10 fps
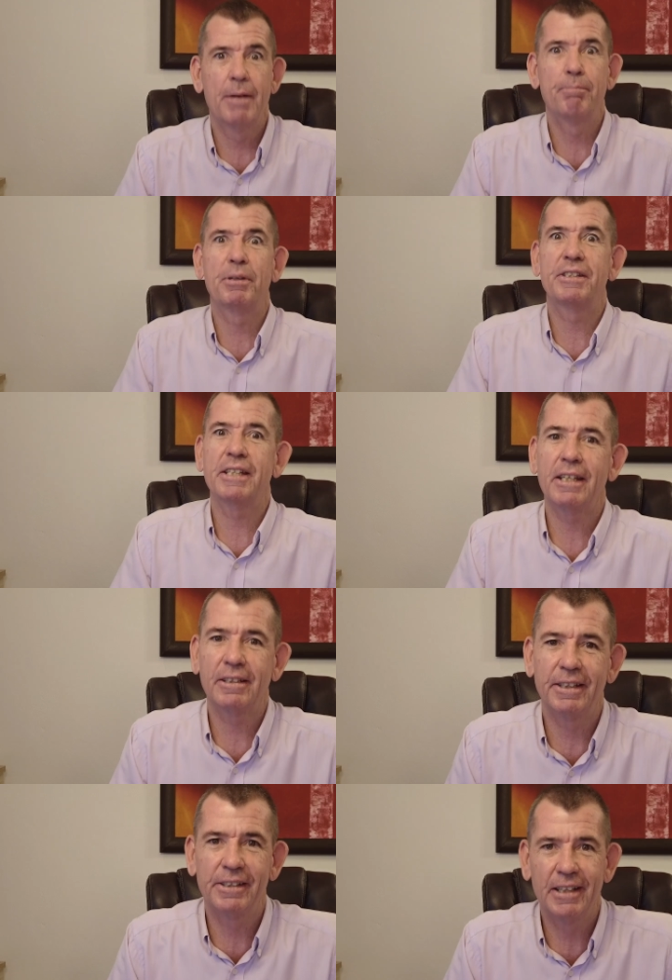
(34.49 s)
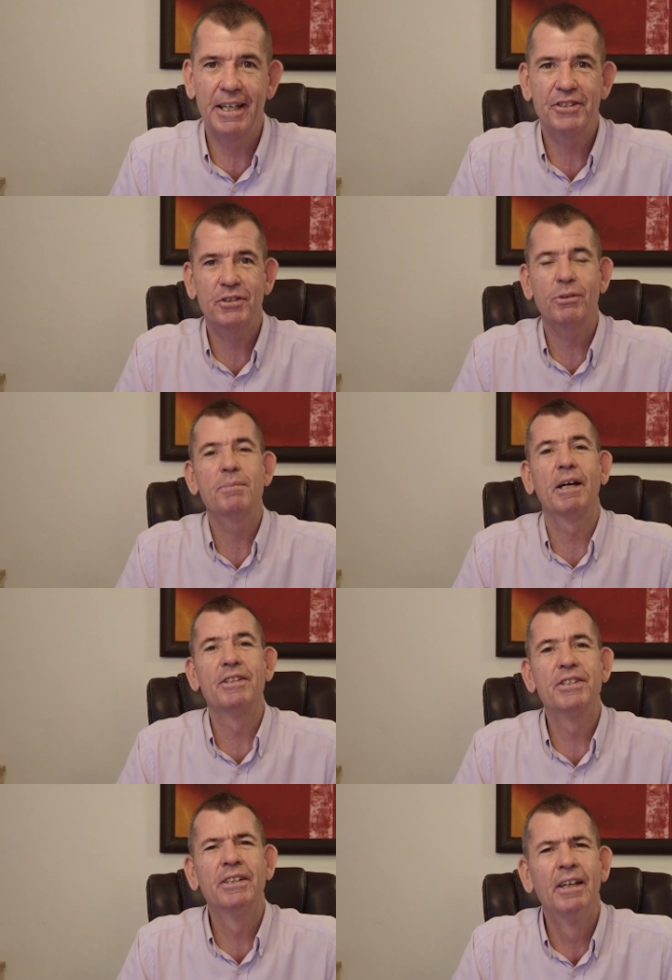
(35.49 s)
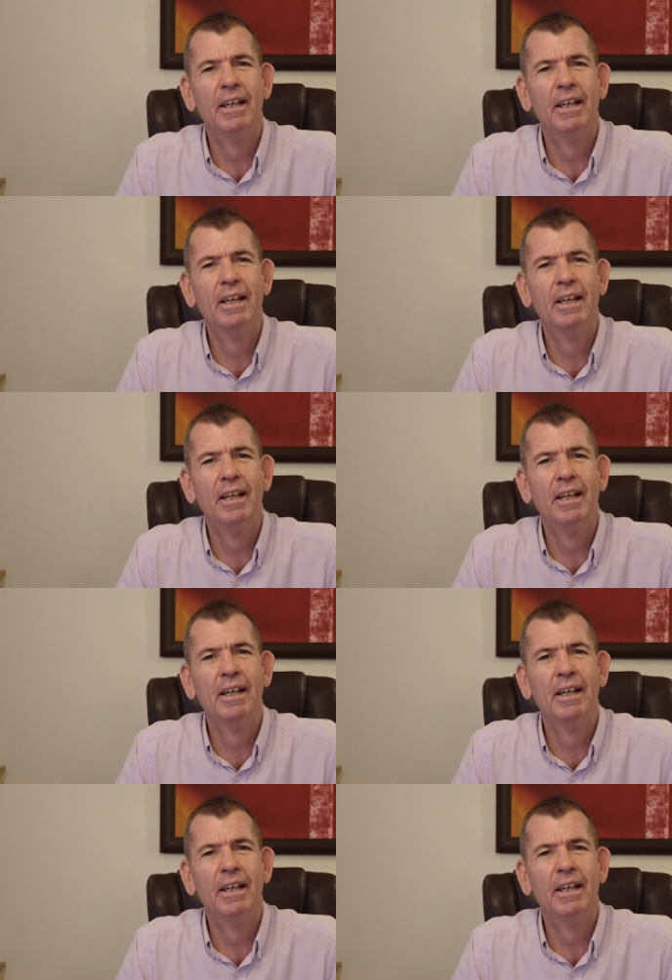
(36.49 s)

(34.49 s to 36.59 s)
and particularly the last 3 months.